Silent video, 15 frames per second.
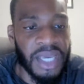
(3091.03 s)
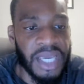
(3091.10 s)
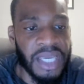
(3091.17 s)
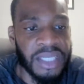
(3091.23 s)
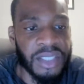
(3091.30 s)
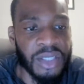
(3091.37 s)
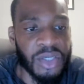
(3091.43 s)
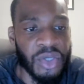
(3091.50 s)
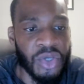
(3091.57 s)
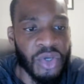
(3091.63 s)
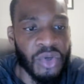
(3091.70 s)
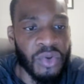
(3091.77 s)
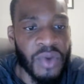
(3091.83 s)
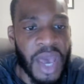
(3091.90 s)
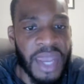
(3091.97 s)
e to the
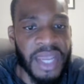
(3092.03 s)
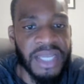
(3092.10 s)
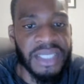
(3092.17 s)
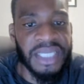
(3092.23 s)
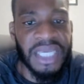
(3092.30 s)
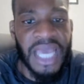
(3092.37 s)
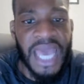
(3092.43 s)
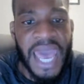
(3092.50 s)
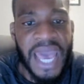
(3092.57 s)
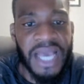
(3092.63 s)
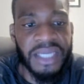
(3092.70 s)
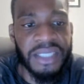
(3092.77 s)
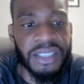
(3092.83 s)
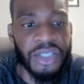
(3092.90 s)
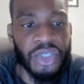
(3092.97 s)
u, and then
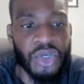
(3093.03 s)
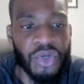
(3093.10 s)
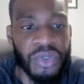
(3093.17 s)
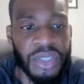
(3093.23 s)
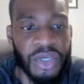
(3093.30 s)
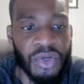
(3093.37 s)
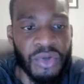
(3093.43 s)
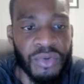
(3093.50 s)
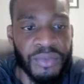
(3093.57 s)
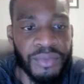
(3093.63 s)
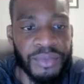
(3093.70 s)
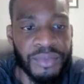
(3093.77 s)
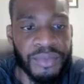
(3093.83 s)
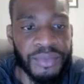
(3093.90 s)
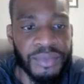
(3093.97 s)
dx is u du.
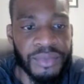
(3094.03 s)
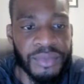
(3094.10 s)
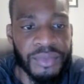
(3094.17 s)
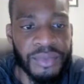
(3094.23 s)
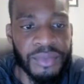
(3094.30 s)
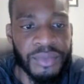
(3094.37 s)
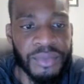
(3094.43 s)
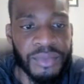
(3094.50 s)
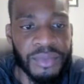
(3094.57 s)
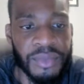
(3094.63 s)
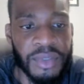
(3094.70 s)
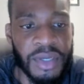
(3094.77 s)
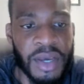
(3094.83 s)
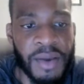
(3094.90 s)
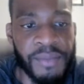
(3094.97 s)

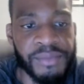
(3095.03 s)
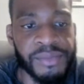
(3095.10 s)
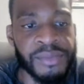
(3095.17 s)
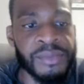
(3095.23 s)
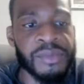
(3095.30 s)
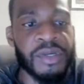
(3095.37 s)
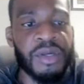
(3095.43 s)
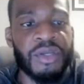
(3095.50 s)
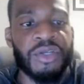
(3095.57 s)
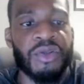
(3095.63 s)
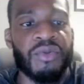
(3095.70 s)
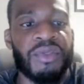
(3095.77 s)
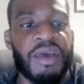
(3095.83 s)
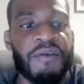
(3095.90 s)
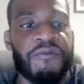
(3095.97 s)
Yeah?
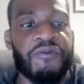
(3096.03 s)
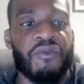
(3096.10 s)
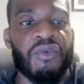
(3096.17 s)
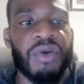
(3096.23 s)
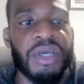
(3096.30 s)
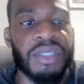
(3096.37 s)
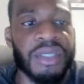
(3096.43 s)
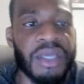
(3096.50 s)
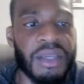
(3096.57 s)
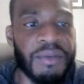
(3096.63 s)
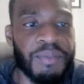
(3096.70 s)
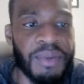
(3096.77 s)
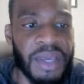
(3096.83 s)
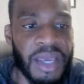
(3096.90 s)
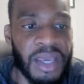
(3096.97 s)
So therefore it's
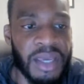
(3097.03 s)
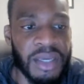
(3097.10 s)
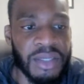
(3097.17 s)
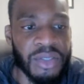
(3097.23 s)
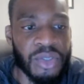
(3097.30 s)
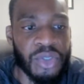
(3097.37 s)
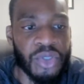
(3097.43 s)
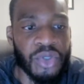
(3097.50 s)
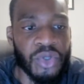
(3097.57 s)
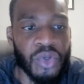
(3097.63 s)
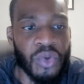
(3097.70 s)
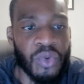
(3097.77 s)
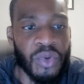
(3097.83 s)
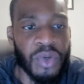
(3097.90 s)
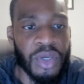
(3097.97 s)
gonna be
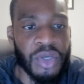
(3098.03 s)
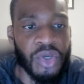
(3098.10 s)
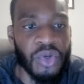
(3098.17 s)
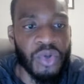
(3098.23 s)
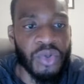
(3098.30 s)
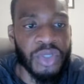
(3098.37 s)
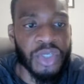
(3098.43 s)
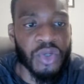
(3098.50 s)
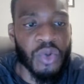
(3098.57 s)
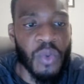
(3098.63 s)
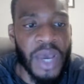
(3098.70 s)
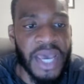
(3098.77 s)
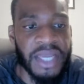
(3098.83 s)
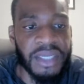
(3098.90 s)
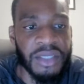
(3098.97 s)
2u
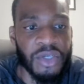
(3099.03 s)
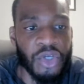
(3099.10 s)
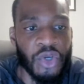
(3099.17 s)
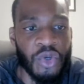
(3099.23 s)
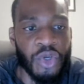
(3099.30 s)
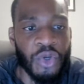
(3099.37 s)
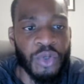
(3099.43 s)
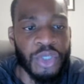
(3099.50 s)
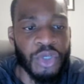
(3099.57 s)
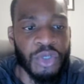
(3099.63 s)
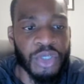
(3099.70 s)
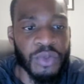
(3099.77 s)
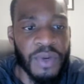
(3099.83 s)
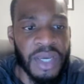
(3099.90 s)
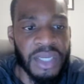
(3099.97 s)
squared, u is u
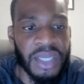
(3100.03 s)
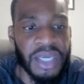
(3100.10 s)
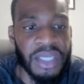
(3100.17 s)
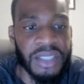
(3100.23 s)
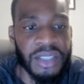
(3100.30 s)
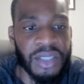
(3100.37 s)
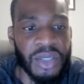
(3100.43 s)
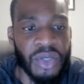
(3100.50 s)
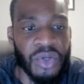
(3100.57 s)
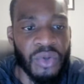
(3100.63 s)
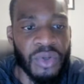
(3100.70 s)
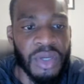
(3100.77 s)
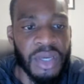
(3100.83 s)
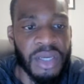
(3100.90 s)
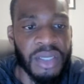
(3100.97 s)
squared, e to the
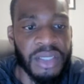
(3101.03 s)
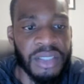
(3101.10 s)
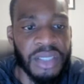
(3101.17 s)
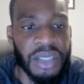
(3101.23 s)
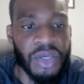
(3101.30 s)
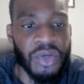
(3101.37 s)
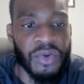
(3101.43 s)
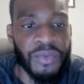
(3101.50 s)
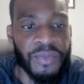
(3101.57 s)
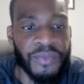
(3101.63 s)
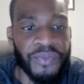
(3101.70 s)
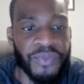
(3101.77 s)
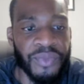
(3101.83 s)
u du.